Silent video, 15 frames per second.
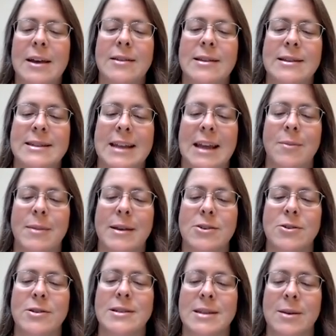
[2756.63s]
the statement
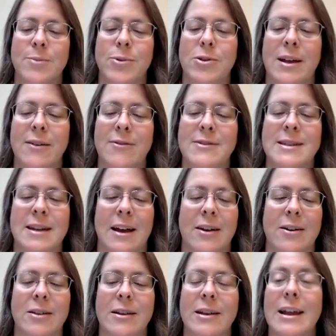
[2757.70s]
on simple
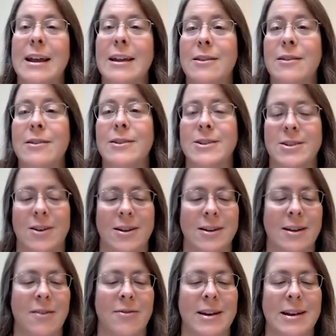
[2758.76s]
lifestyle in the Lausanne
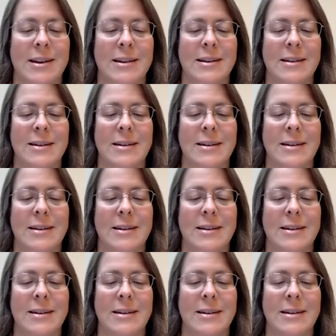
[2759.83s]
Covenant.